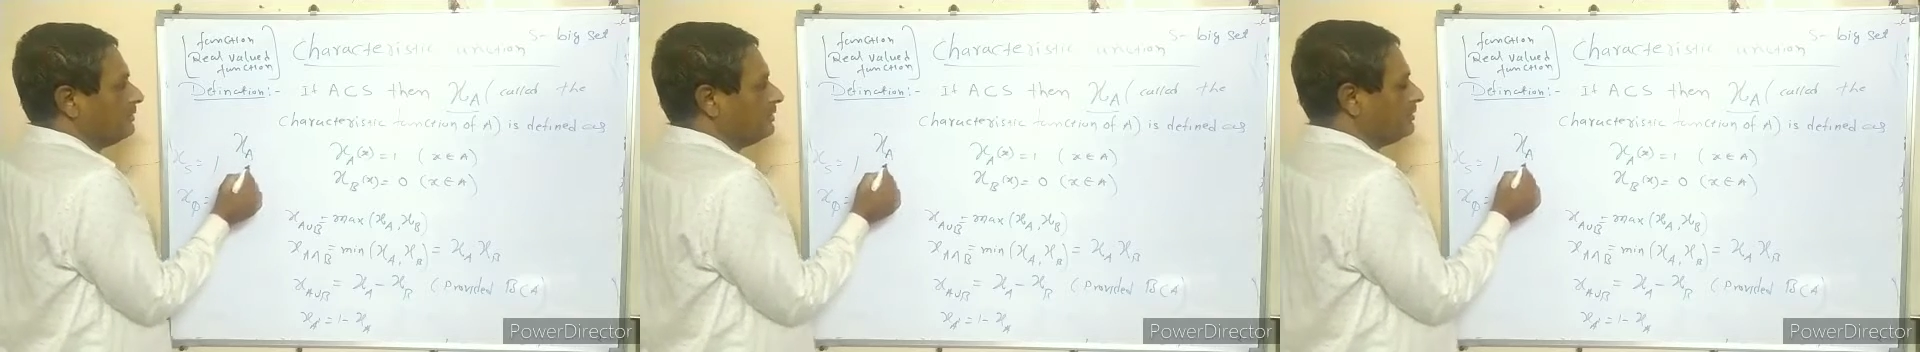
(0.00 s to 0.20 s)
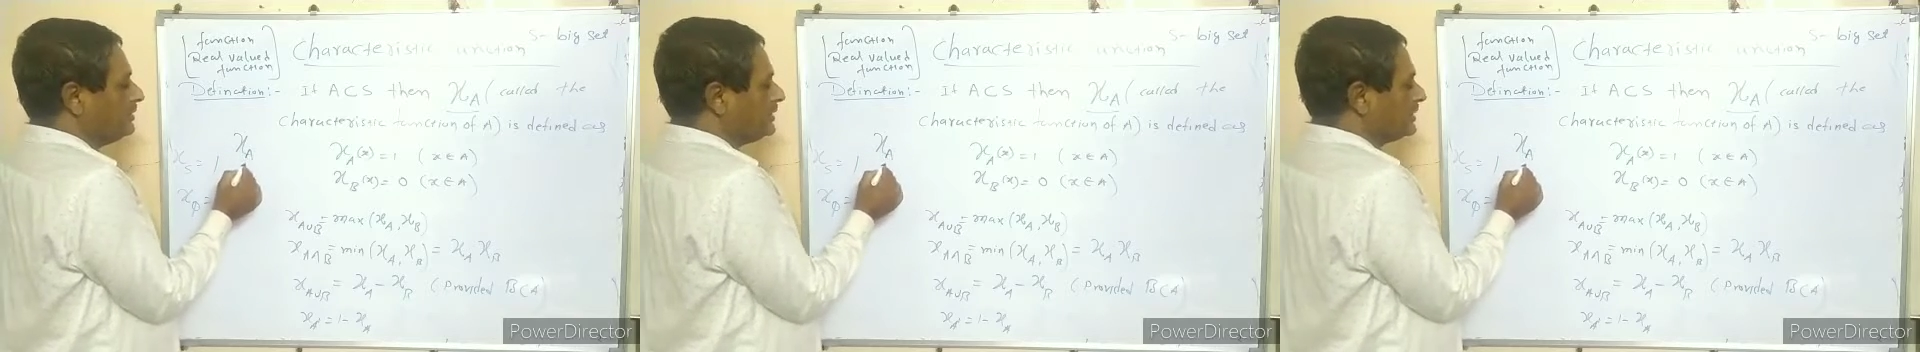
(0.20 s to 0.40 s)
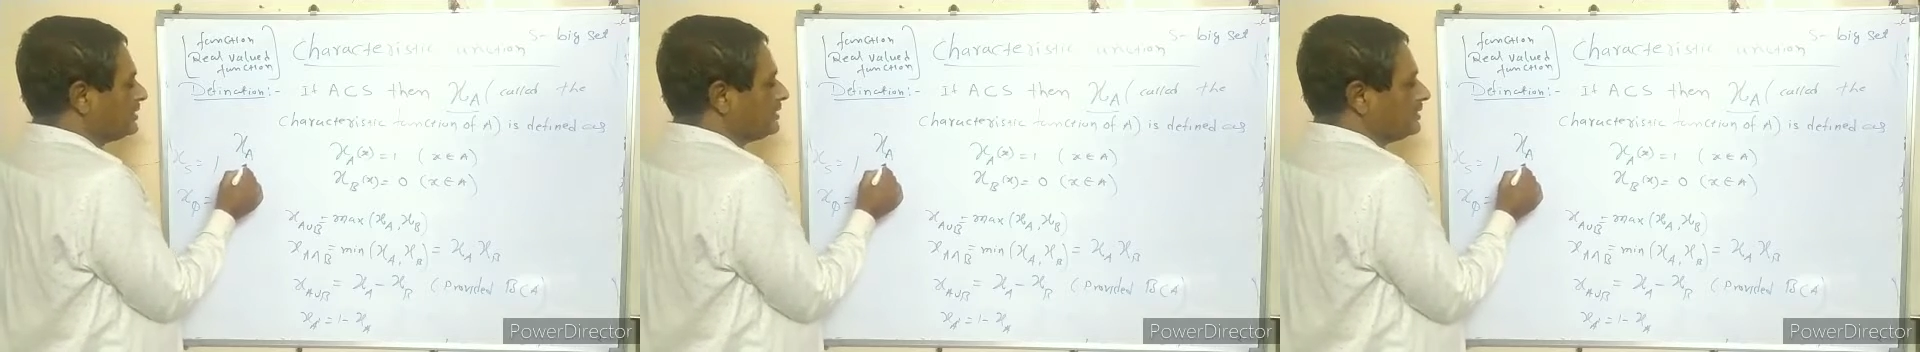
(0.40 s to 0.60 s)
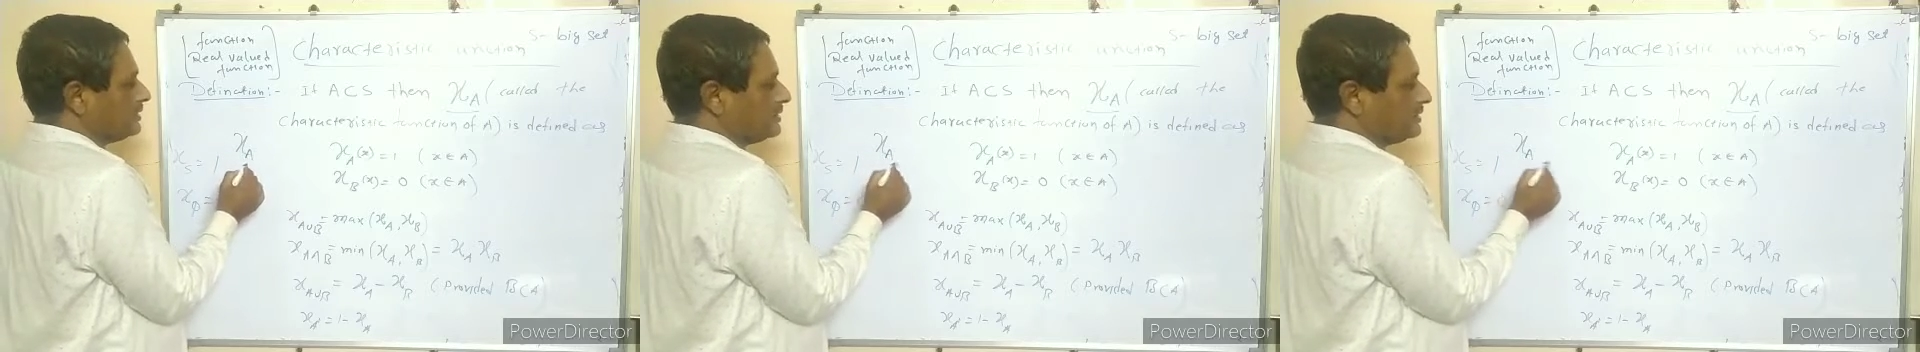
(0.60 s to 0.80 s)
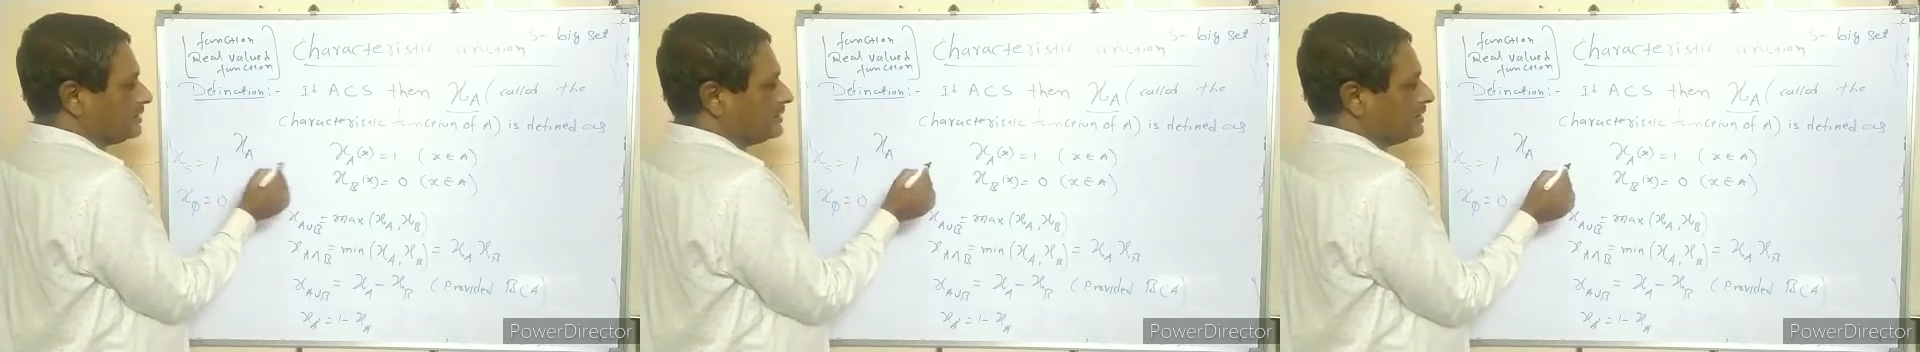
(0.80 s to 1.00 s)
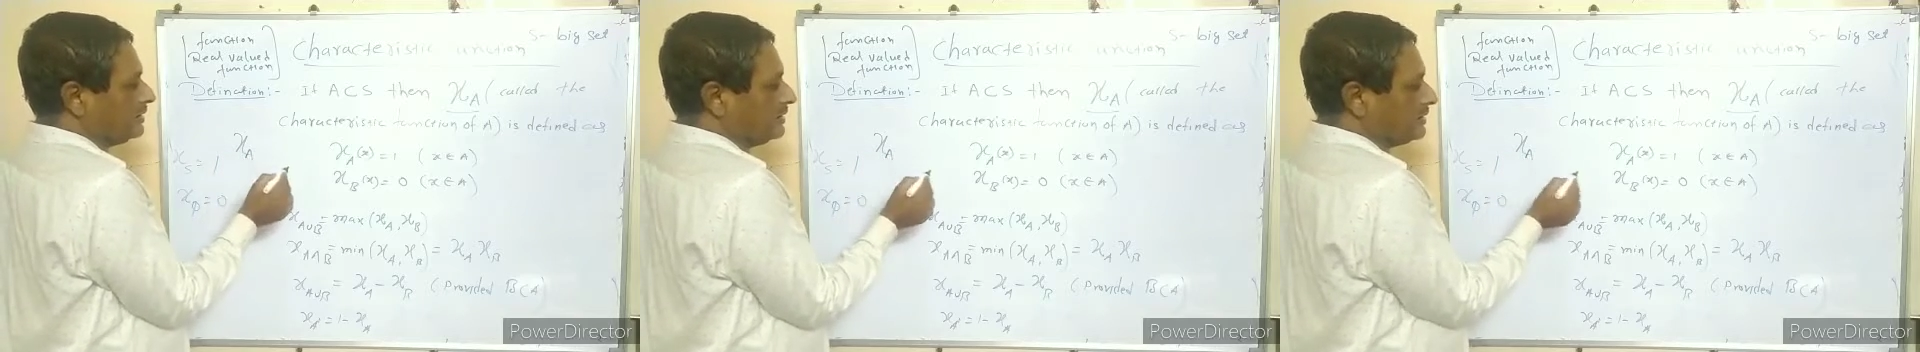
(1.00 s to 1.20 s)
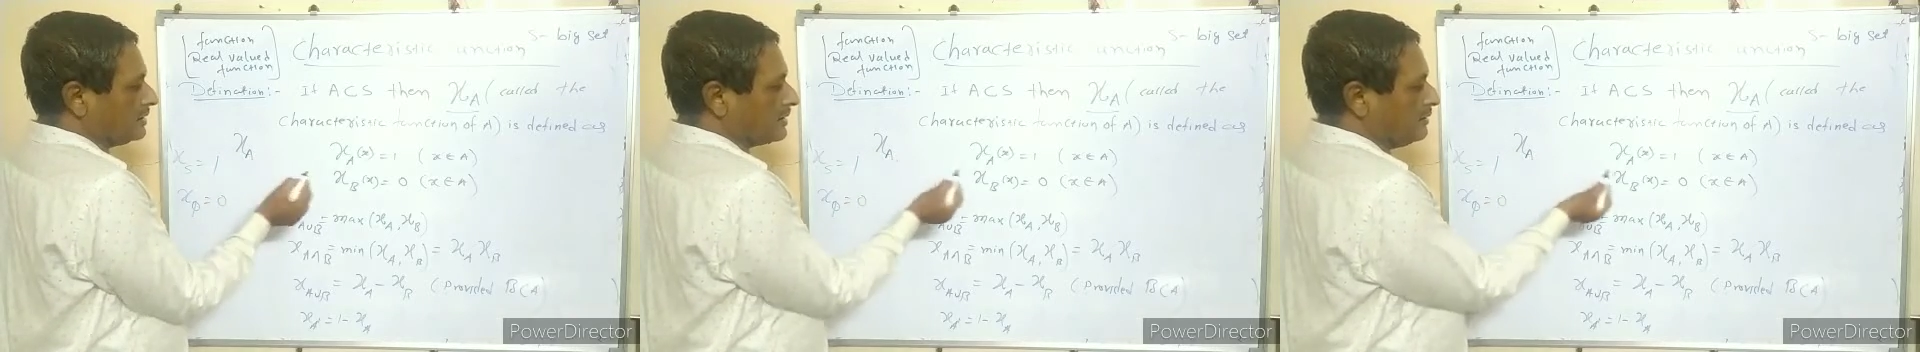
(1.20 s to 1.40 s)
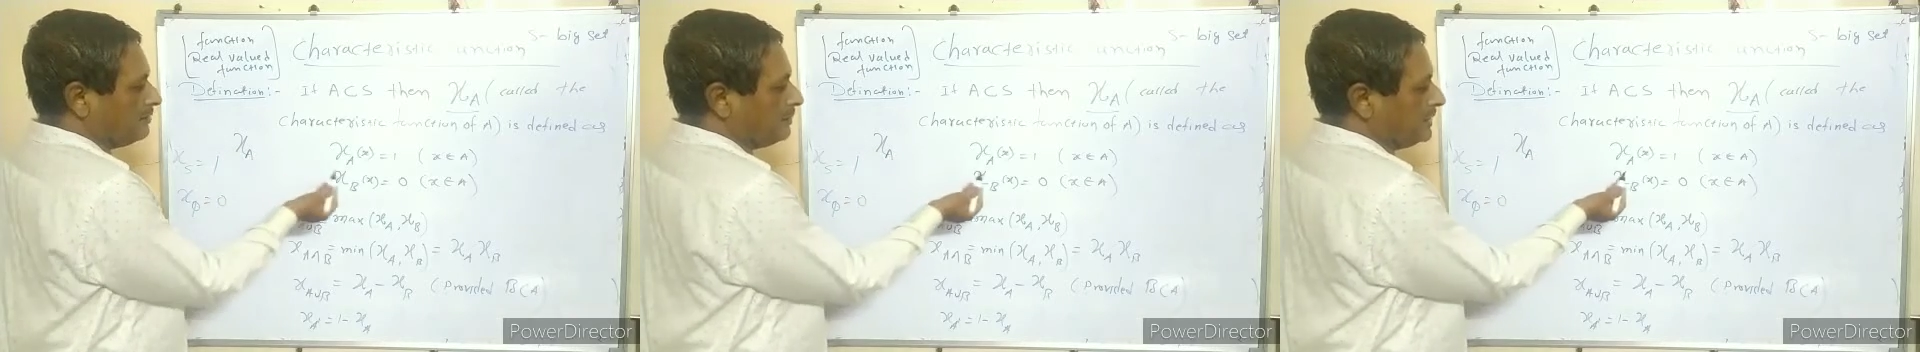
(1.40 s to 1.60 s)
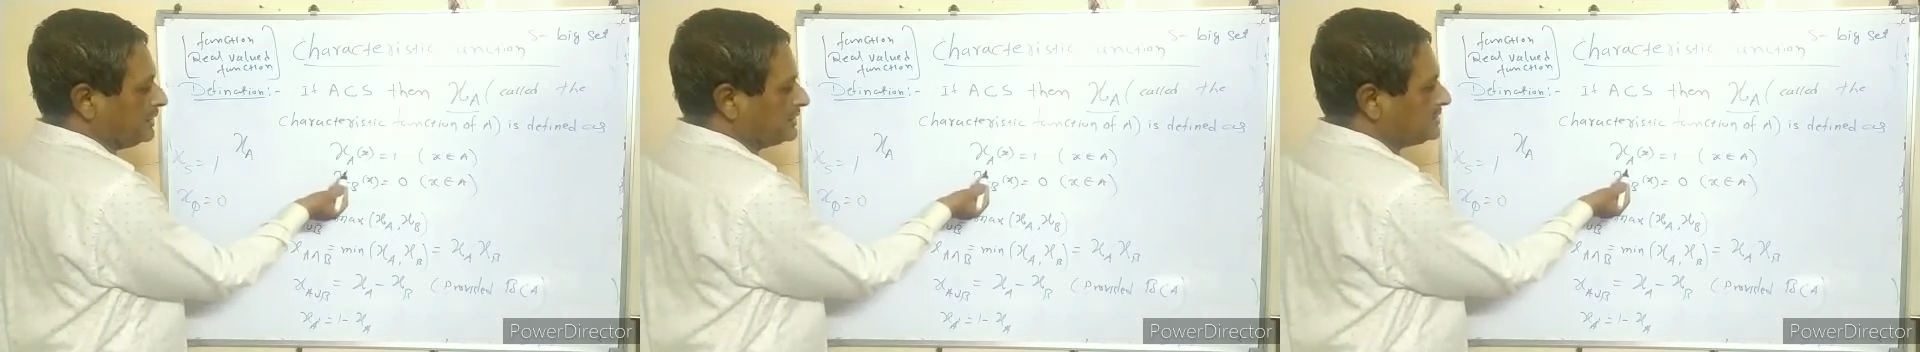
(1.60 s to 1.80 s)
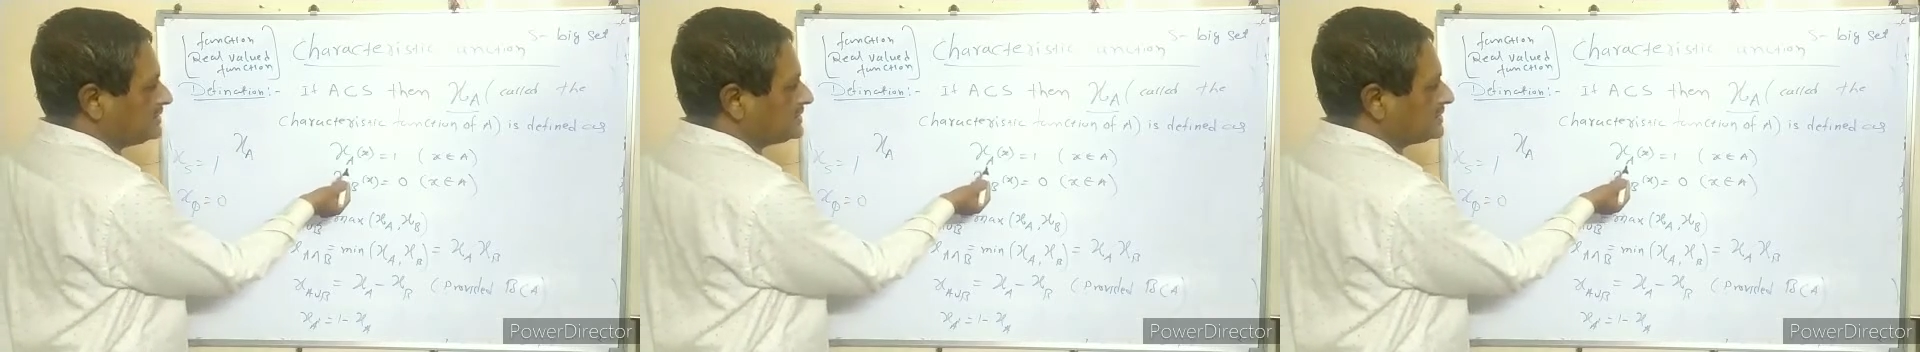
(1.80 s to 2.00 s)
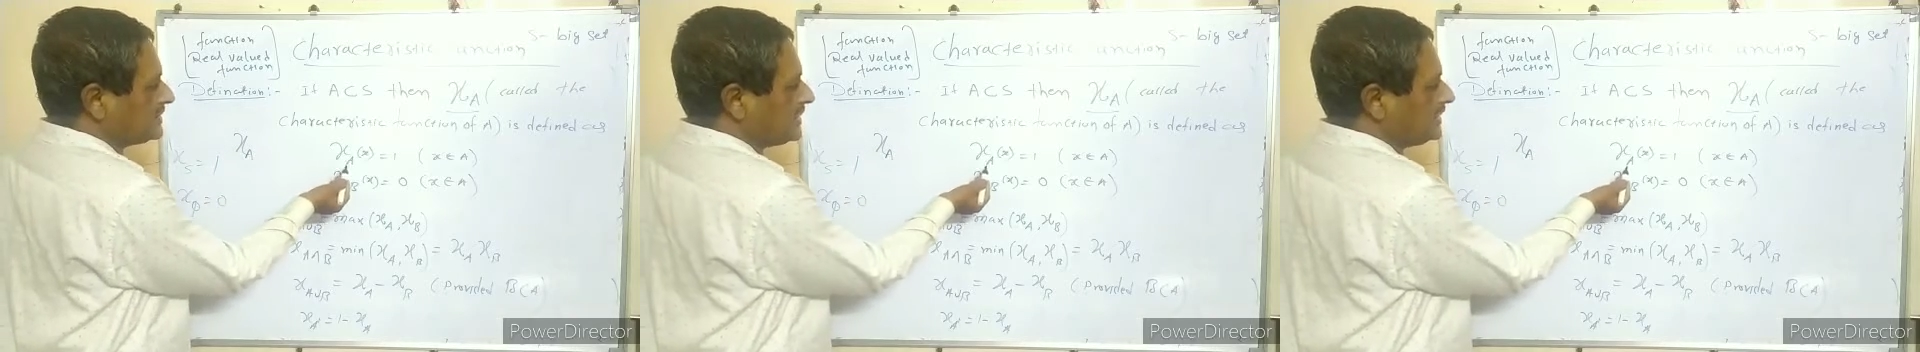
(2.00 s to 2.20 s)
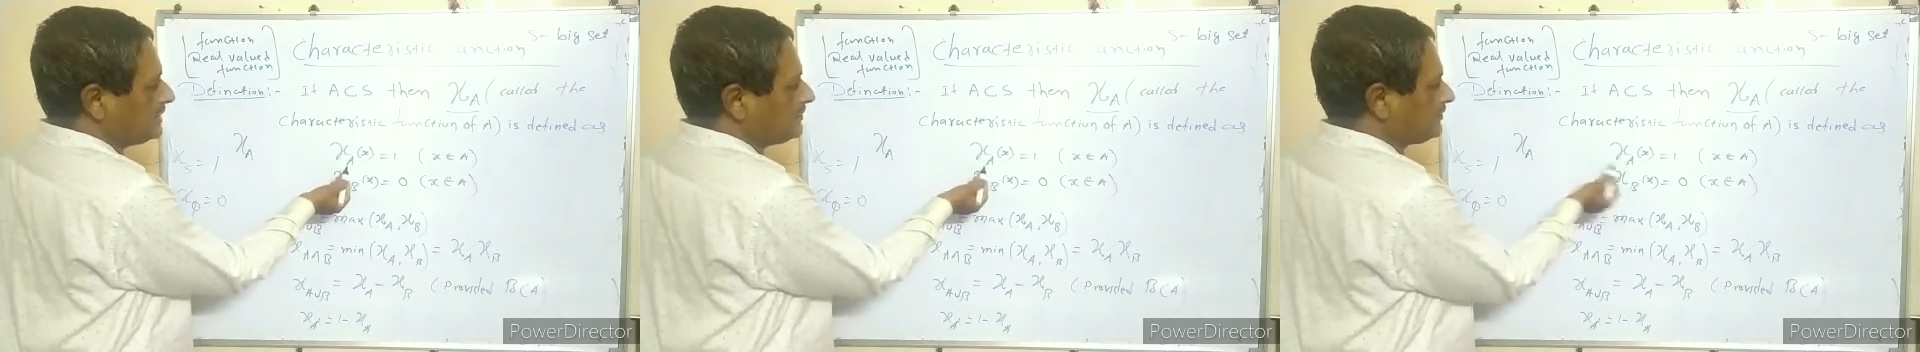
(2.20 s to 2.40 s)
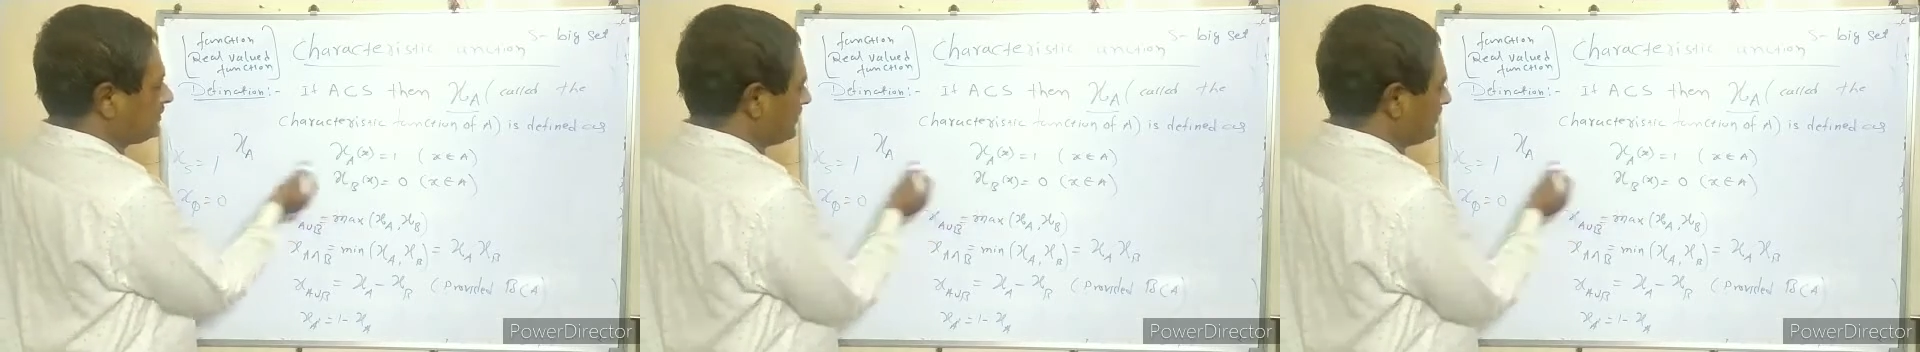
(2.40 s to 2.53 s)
will be the complete this set.